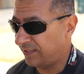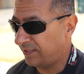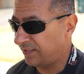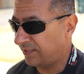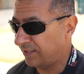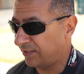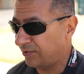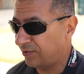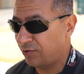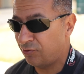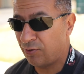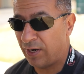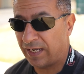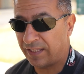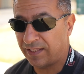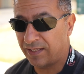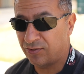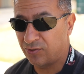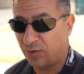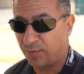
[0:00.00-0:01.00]
This is the
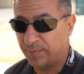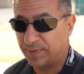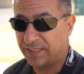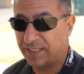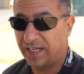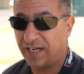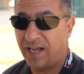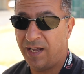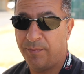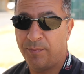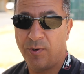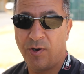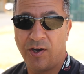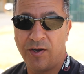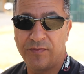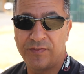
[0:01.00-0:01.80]
track that Thomas set up.